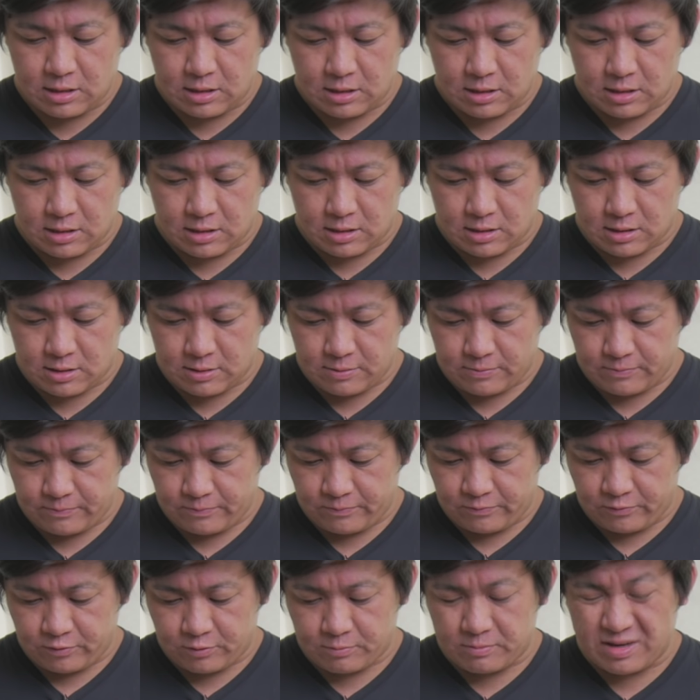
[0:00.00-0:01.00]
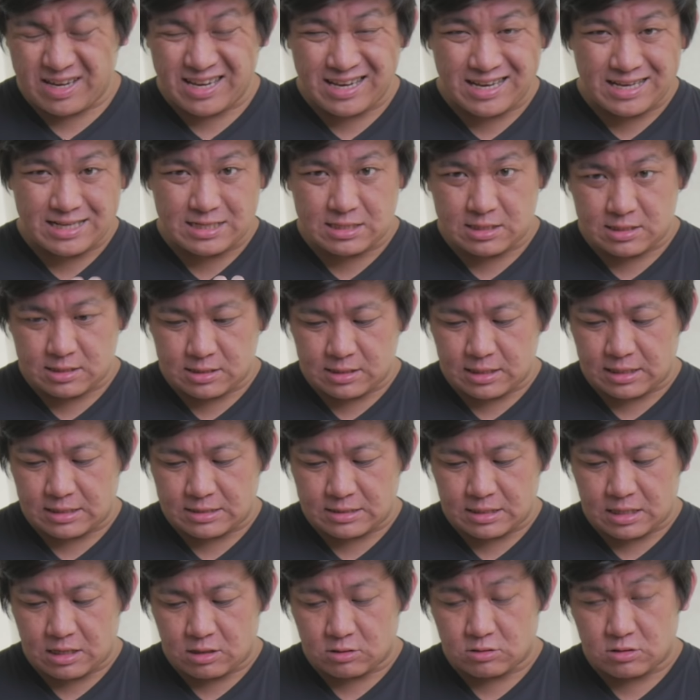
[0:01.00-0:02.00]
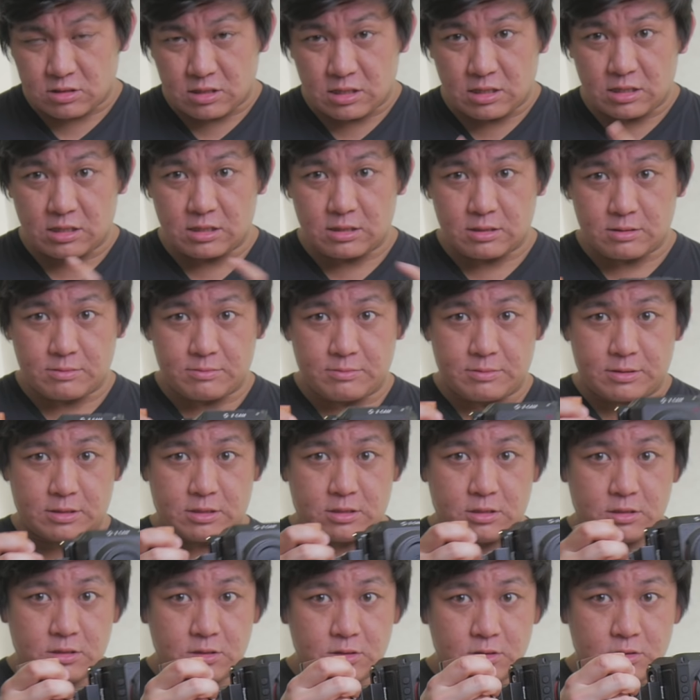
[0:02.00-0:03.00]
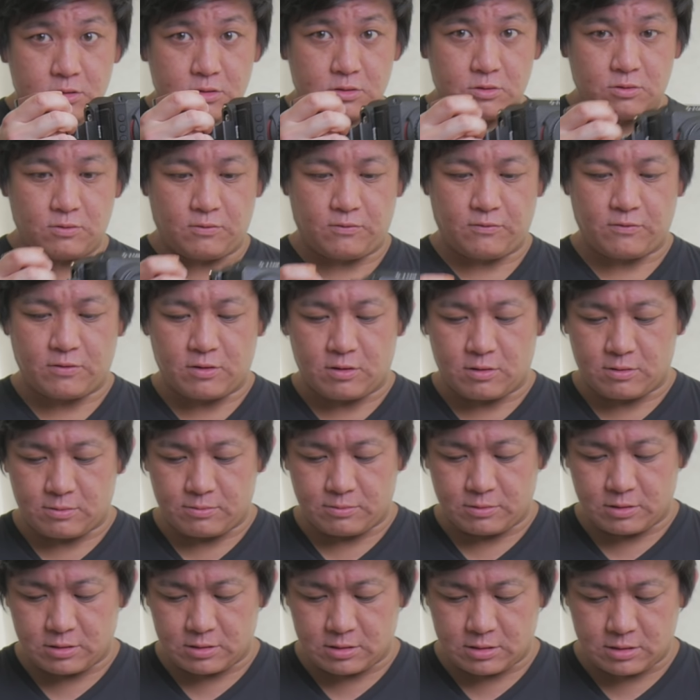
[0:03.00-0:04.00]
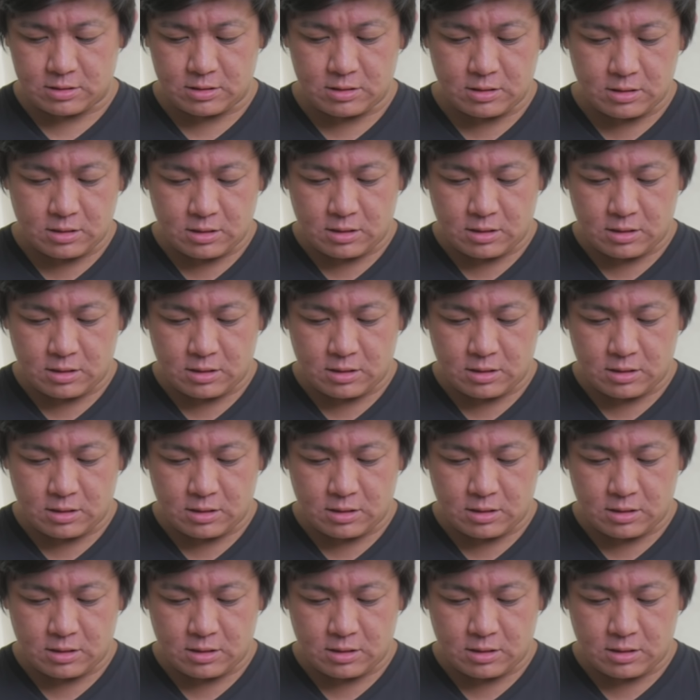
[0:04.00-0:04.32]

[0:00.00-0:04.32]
for me it sticks out a little bit too far because